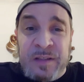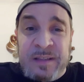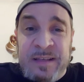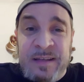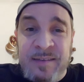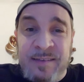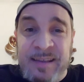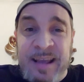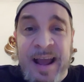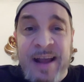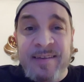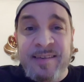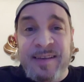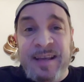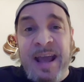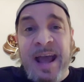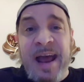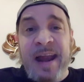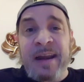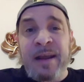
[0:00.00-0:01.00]
that these guys
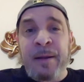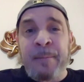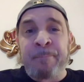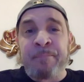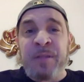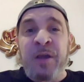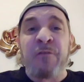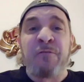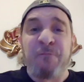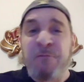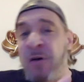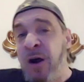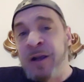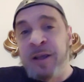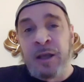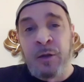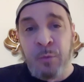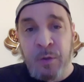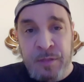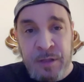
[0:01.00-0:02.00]
get in
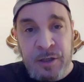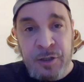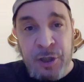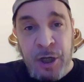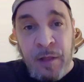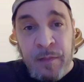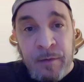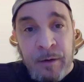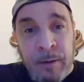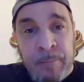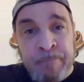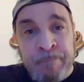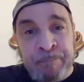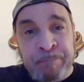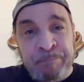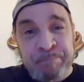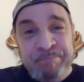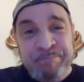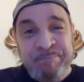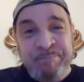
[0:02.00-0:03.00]
fucking with each other.
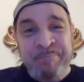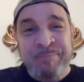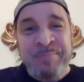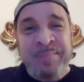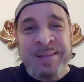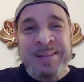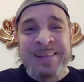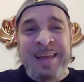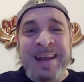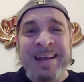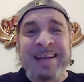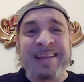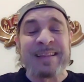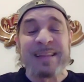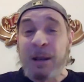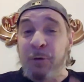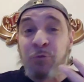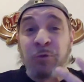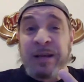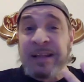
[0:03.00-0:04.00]
Like,
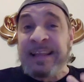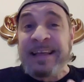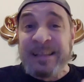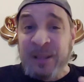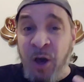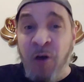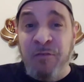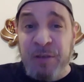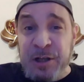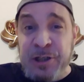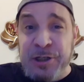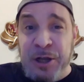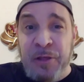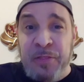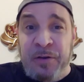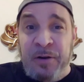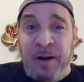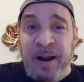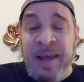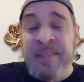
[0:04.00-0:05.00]
they really love each
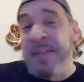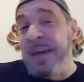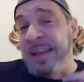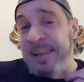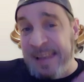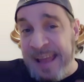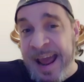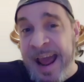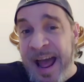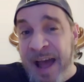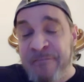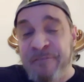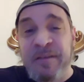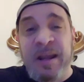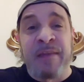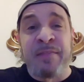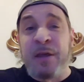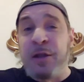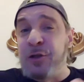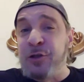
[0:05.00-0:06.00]
other, and they laugh,
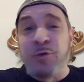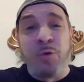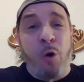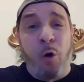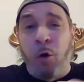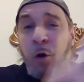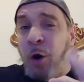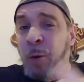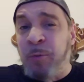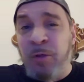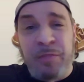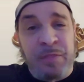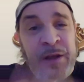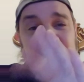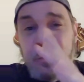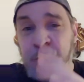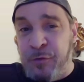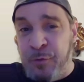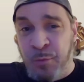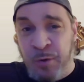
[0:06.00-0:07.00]
and they do horrible
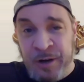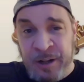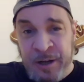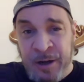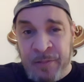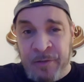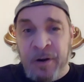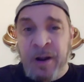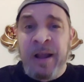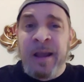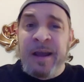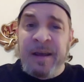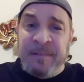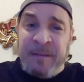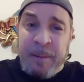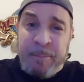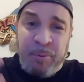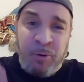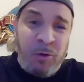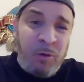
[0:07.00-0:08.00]
things to one another, and
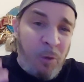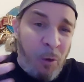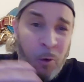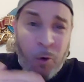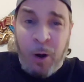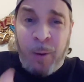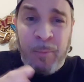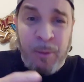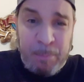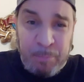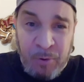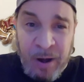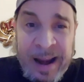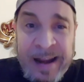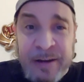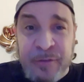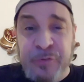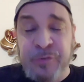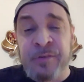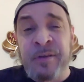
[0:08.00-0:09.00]
they pull horrible
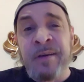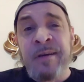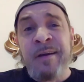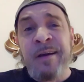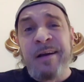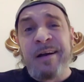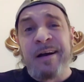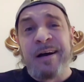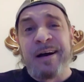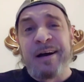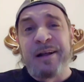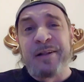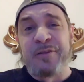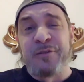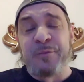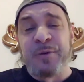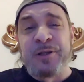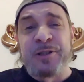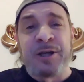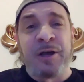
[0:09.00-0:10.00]
pranks
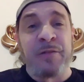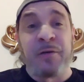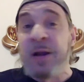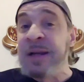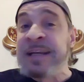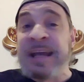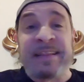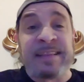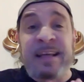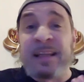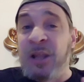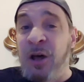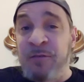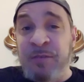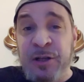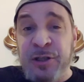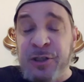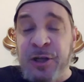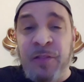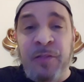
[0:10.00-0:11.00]
to each other, and yet they
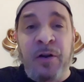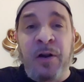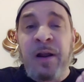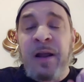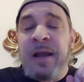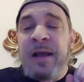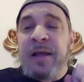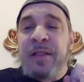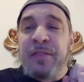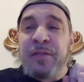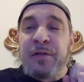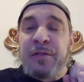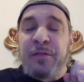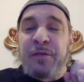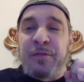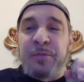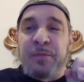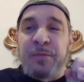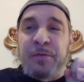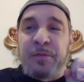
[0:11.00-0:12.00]
love each other.
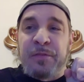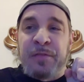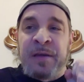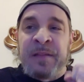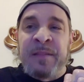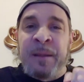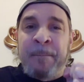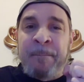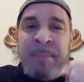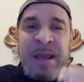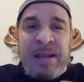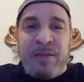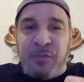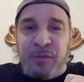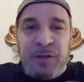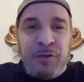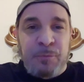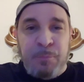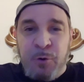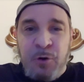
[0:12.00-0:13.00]
The thing that makes
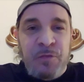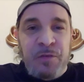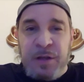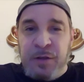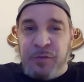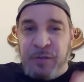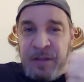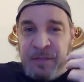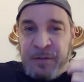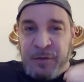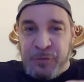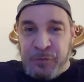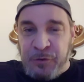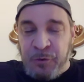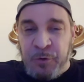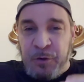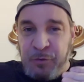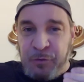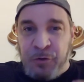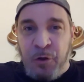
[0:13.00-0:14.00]
these movies and the
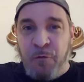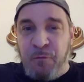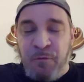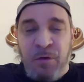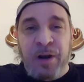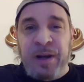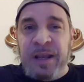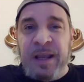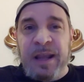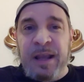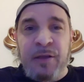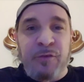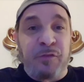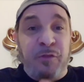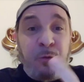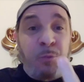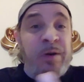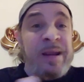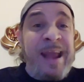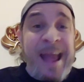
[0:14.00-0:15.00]
series so funny is
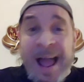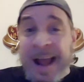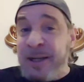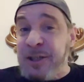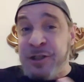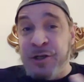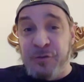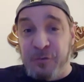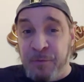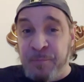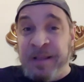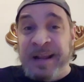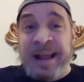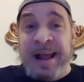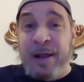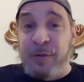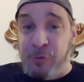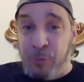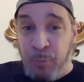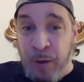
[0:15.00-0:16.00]
the reactions from the
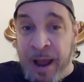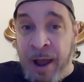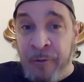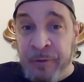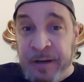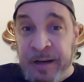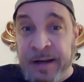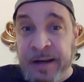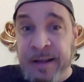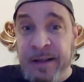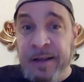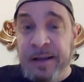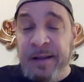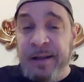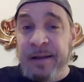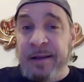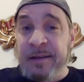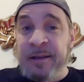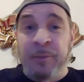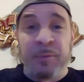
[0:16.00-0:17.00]
guys around it.
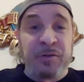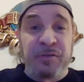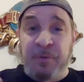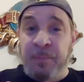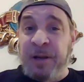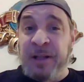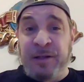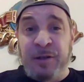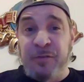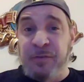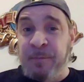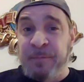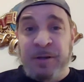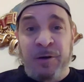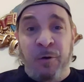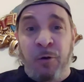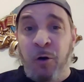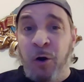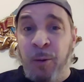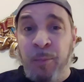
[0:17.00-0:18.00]
When somebody does
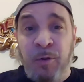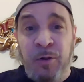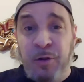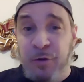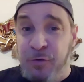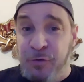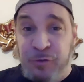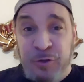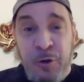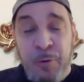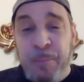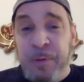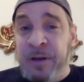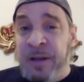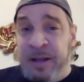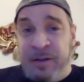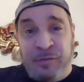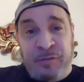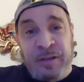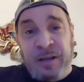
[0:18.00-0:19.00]
something horrible or stupid,
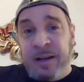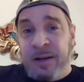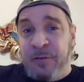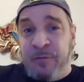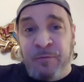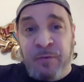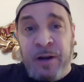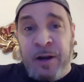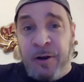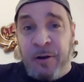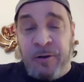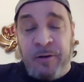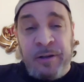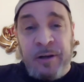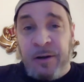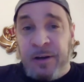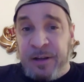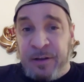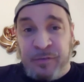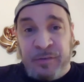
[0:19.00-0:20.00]
like sticking a fire,
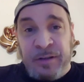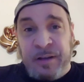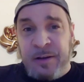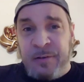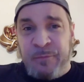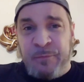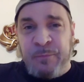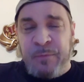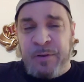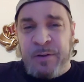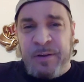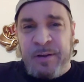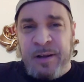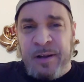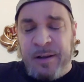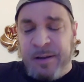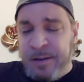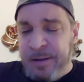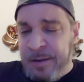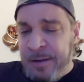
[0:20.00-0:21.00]
like sticking
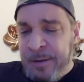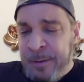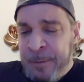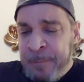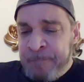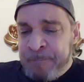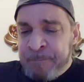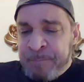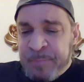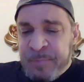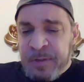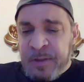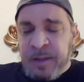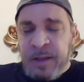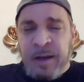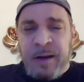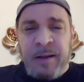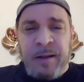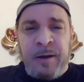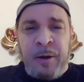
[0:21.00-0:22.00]

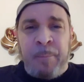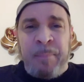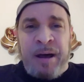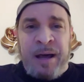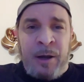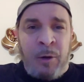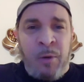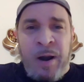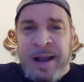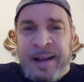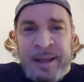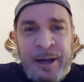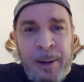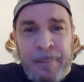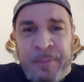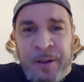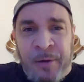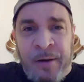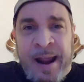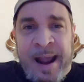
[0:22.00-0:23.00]
a bottle rocket
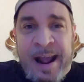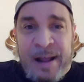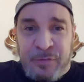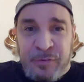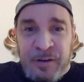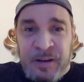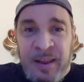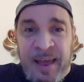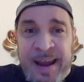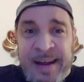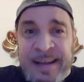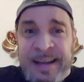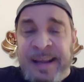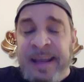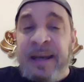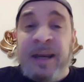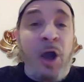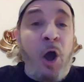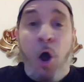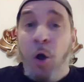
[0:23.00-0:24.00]
up their ass and lighting
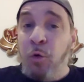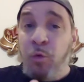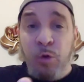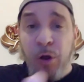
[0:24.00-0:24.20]
it,